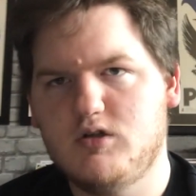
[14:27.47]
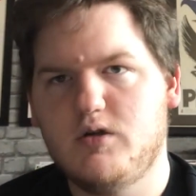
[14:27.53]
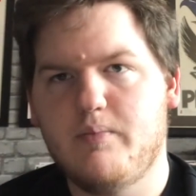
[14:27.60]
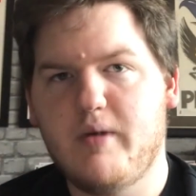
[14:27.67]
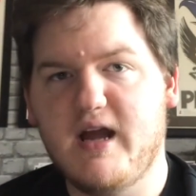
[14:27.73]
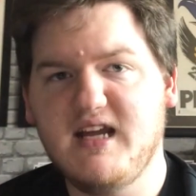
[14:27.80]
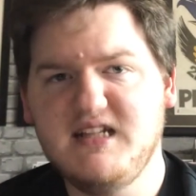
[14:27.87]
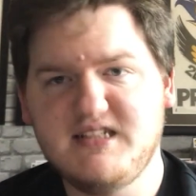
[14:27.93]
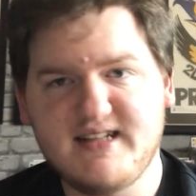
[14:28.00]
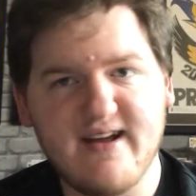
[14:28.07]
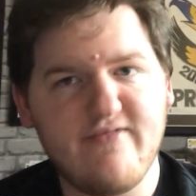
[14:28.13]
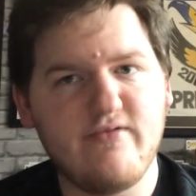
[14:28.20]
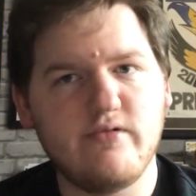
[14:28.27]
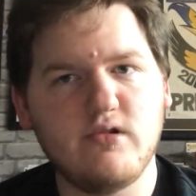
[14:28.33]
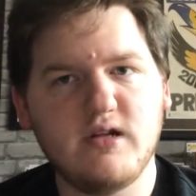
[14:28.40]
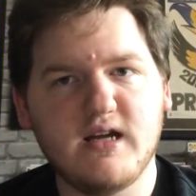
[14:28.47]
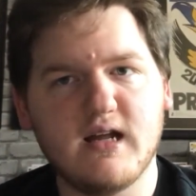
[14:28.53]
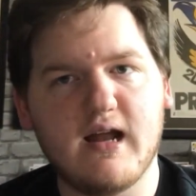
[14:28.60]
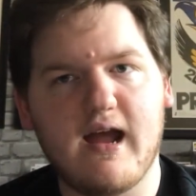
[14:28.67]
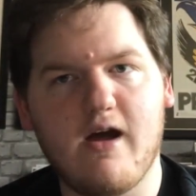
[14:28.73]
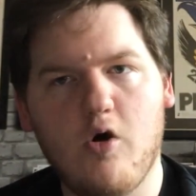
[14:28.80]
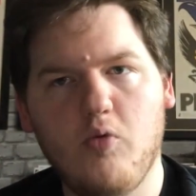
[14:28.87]
But he's definitely going to
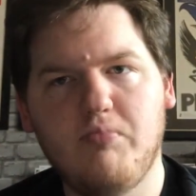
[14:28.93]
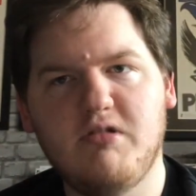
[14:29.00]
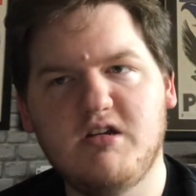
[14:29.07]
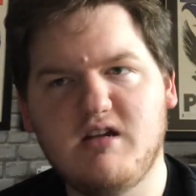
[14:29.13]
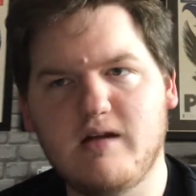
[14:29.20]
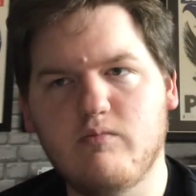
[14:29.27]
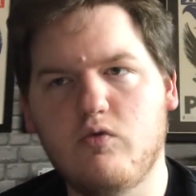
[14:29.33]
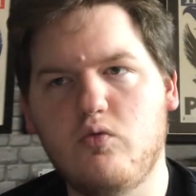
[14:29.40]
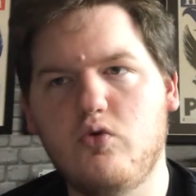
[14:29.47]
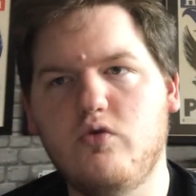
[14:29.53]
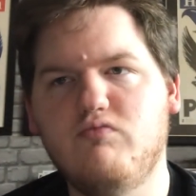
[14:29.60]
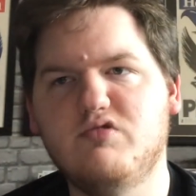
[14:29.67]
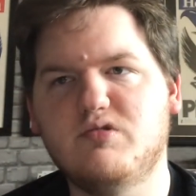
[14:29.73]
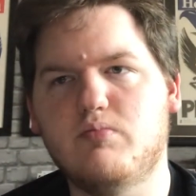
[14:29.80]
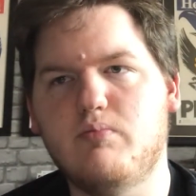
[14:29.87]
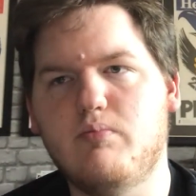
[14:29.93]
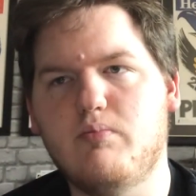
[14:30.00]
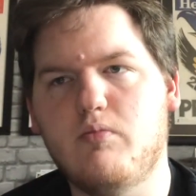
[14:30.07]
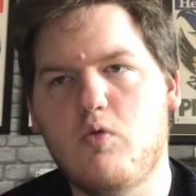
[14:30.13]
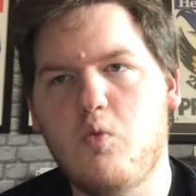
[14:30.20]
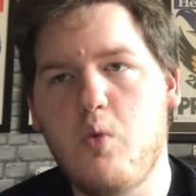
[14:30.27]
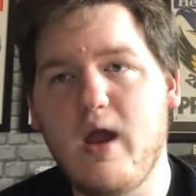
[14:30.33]
help the Timberwolves
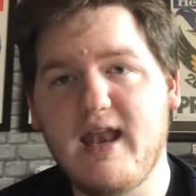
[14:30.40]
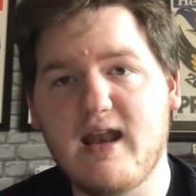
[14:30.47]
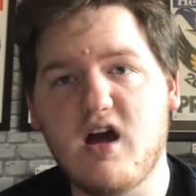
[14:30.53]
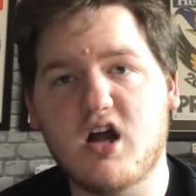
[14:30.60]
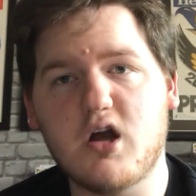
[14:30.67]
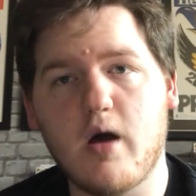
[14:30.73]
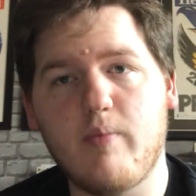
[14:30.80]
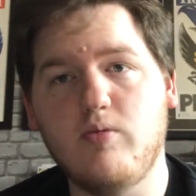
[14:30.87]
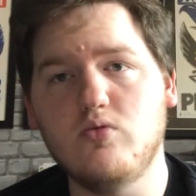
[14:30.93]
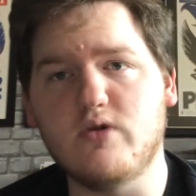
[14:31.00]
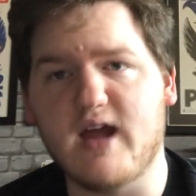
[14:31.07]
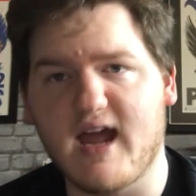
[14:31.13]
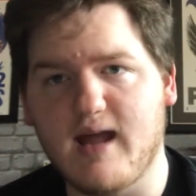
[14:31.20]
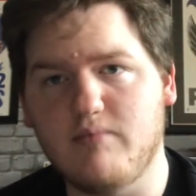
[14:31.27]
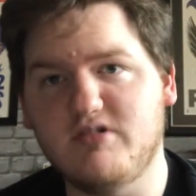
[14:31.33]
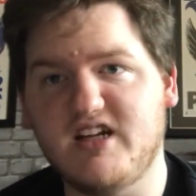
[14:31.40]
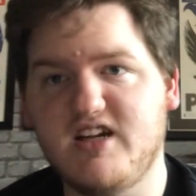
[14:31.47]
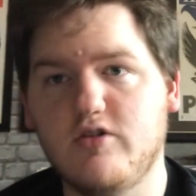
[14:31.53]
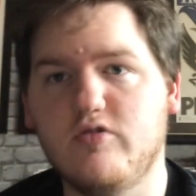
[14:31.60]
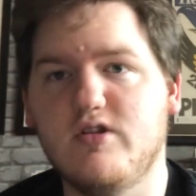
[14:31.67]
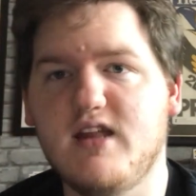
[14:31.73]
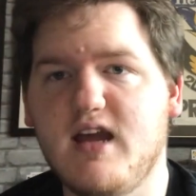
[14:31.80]
win a couple games
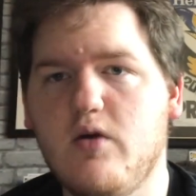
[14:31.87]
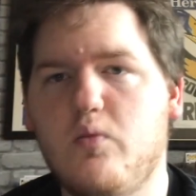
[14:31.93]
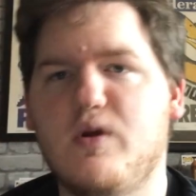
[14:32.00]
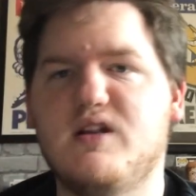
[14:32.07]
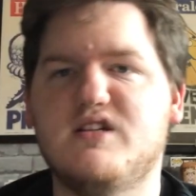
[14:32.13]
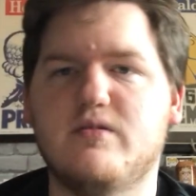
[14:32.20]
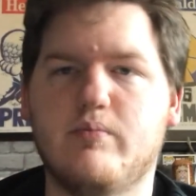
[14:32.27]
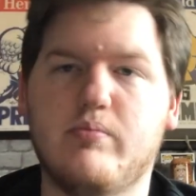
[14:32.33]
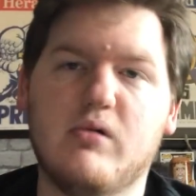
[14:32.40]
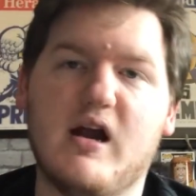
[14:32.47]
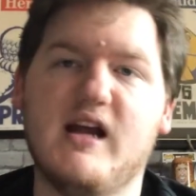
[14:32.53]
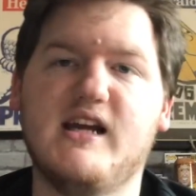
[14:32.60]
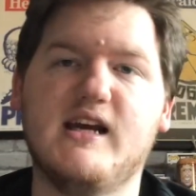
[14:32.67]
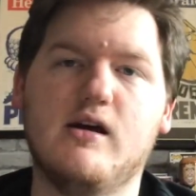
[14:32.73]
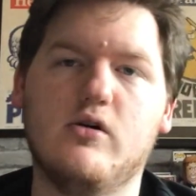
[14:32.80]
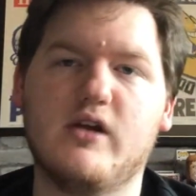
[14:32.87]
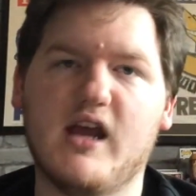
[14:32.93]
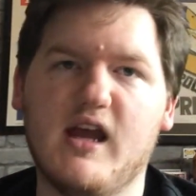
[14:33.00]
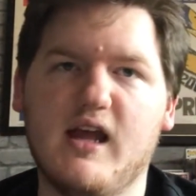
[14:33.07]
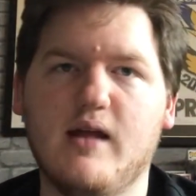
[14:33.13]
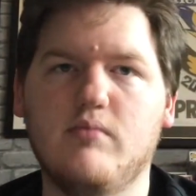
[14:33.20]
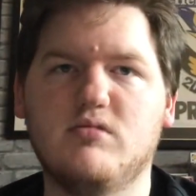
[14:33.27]
here and there with some breakout
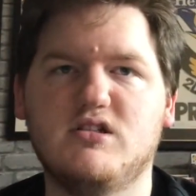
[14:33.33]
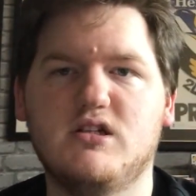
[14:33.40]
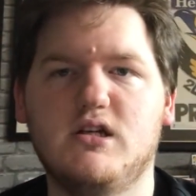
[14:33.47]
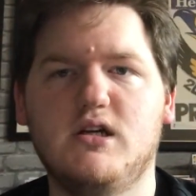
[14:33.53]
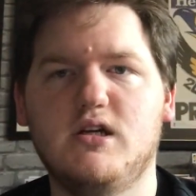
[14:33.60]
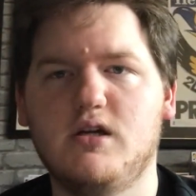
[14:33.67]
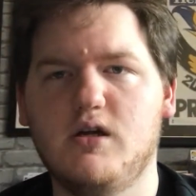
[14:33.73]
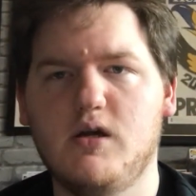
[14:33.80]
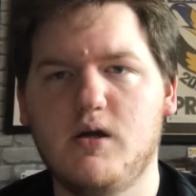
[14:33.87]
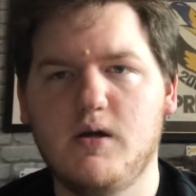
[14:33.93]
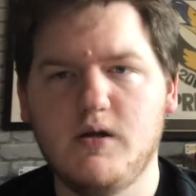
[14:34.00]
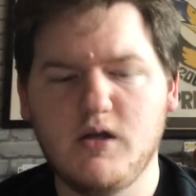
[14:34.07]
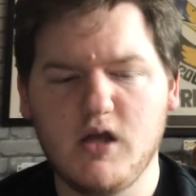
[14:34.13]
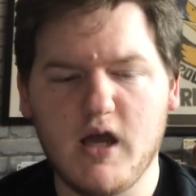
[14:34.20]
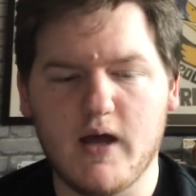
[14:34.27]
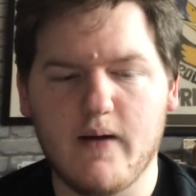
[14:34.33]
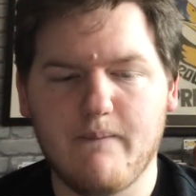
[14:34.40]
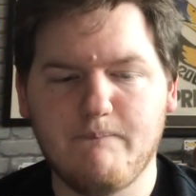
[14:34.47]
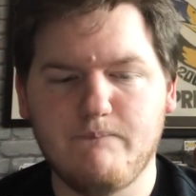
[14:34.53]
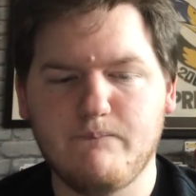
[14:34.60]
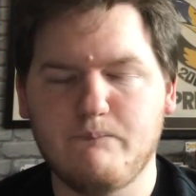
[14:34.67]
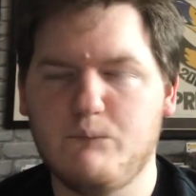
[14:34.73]
games. Yeah,
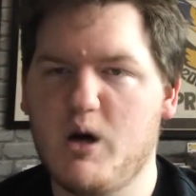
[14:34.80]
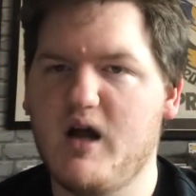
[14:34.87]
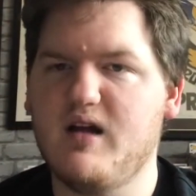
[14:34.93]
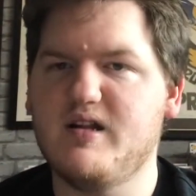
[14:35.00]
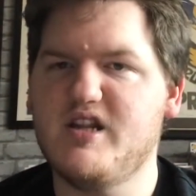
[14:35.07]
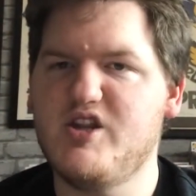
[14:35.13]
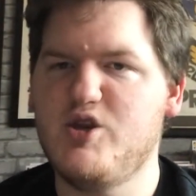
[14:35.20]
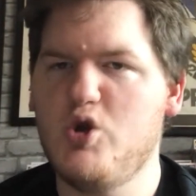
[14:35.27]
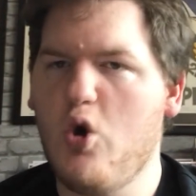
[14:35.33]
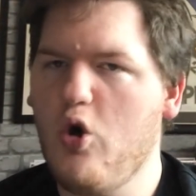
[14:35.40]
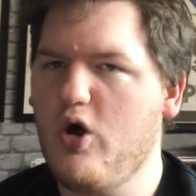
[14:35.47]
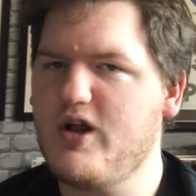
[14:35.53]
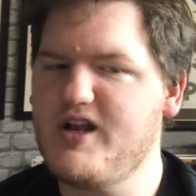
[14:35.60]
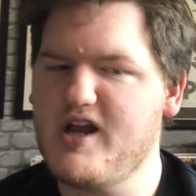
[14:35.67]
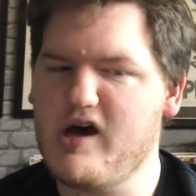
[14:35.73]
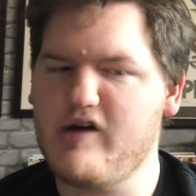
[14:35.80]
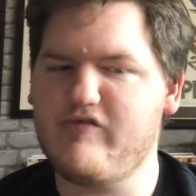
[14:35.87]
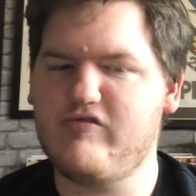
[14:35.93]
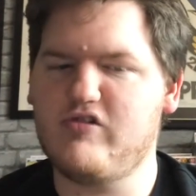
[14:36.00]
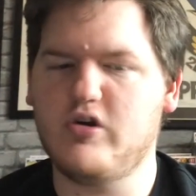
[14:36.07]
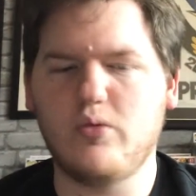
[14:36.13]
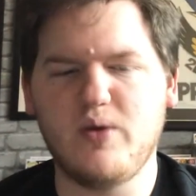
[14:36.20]
but not
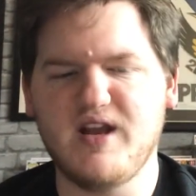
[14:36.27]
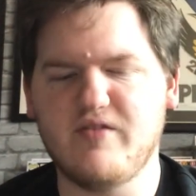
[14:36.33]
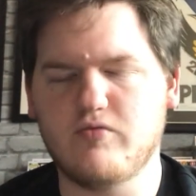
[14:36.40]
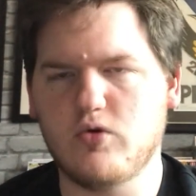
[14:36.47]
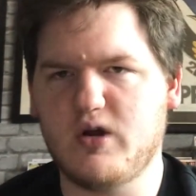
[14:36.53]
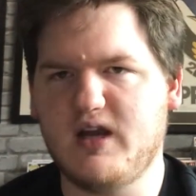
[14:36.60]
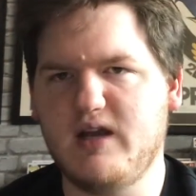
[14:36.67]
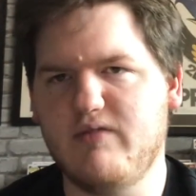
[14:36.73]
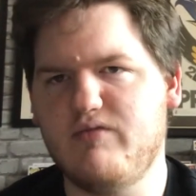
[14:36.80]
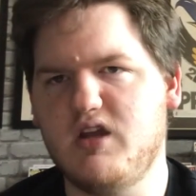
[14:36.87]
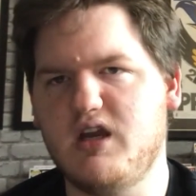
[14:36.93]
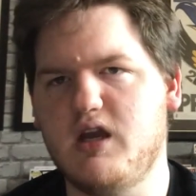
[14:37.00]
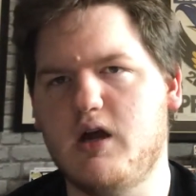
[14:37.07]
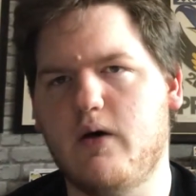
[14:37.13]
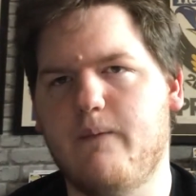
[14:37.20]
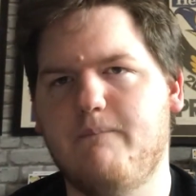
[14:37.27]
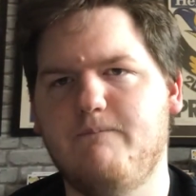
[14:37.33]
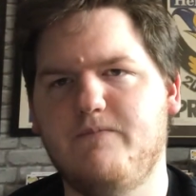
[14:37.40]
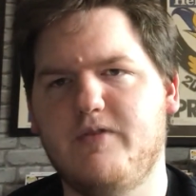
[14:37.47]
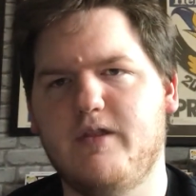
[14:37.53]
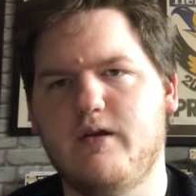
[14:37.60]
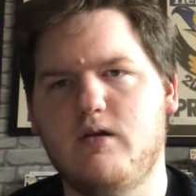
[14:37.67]
enough to win Rookie of the Year.
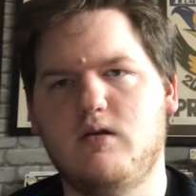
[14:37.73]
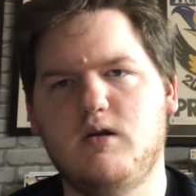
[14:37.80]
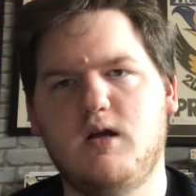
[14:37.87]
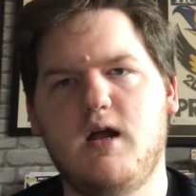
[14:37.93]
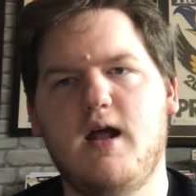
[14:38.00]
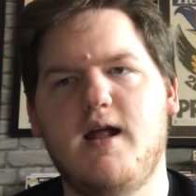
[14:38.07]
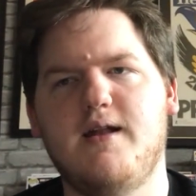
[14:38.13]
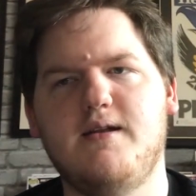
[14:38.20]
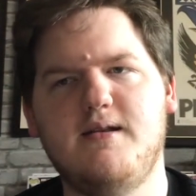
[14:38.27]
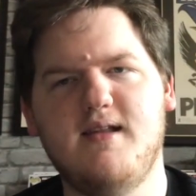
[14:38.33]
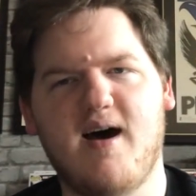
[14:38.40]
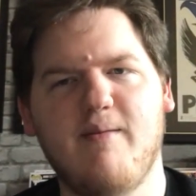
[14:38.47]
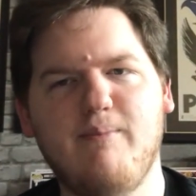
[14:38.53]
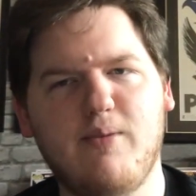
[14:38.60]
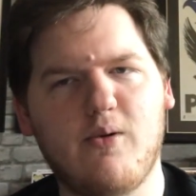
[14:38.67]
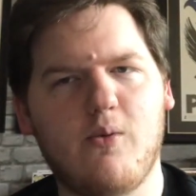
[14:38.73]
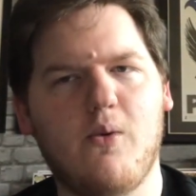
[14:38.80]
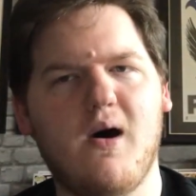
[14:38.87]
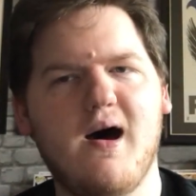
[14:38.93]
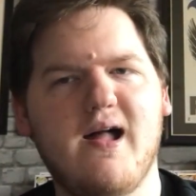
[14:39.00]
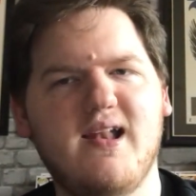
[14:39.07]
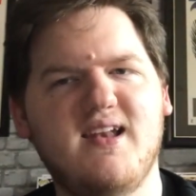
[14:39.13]
Number
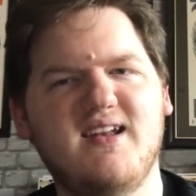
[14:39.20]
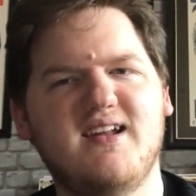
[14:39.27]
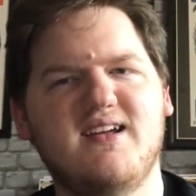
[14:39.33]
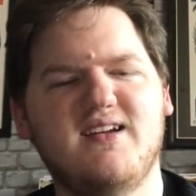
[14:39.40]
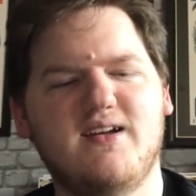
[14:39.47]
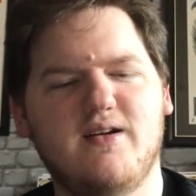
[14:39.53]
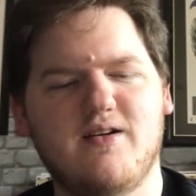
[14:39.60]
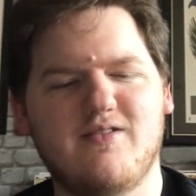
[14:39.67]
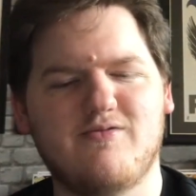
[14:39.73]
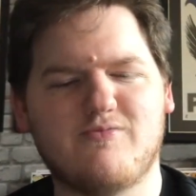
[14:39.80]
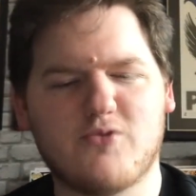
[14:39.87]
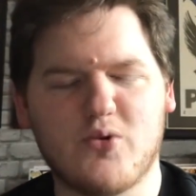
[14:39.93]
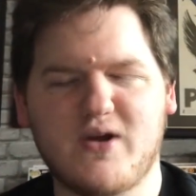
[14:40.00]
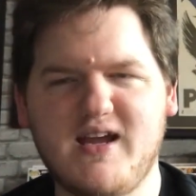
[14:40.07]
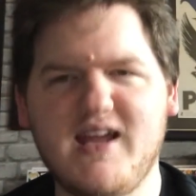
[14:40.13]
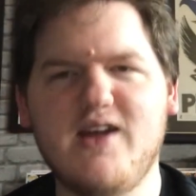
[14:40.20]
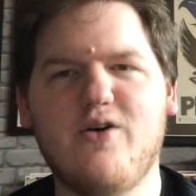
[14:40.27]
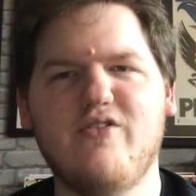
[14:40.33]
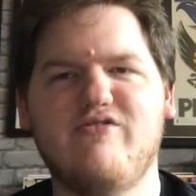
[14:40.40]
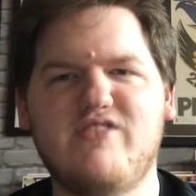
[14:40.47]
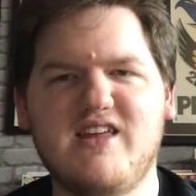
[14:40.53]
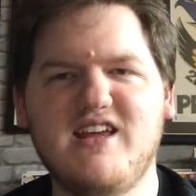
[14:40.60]
1 Rookie
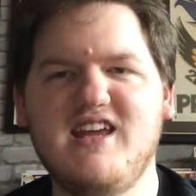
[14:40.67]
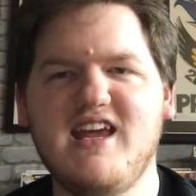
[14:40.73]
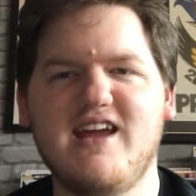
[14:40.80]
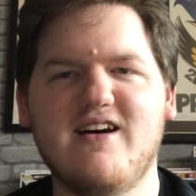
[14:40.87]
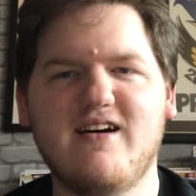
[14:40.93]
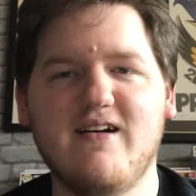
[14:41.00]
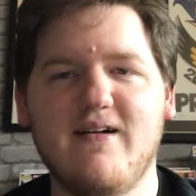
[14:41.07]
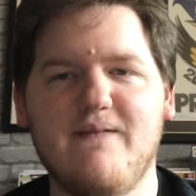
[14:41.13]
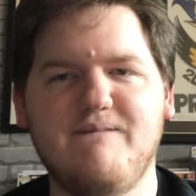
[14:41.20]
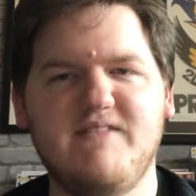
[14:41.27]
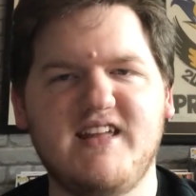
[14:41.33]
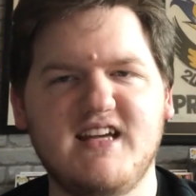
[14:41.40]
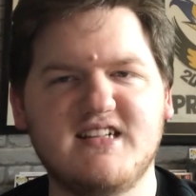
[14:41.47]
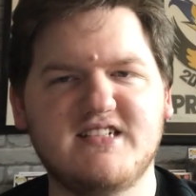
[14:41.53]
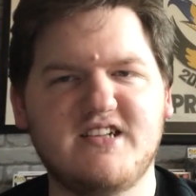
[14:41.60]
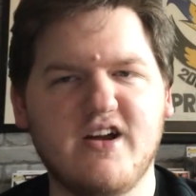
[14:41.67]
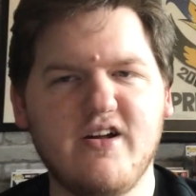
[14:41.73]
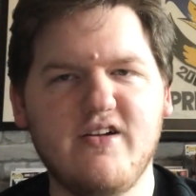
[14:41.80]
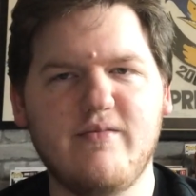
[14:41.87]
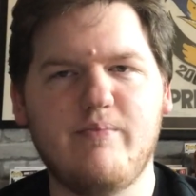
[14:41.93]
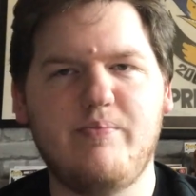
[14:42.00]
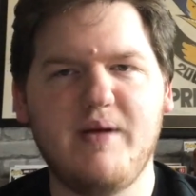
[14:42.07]
of the Year is going
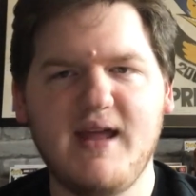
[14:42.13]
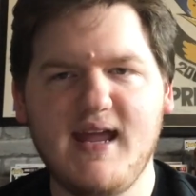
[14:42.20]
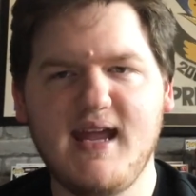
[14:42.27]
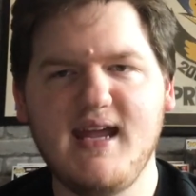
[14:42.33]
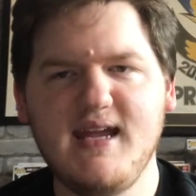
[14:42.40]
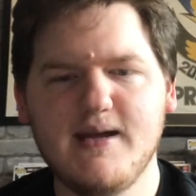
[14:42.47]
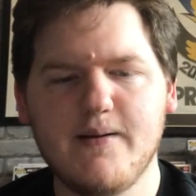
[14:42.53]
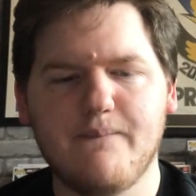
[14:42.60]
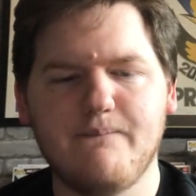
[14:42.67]
to be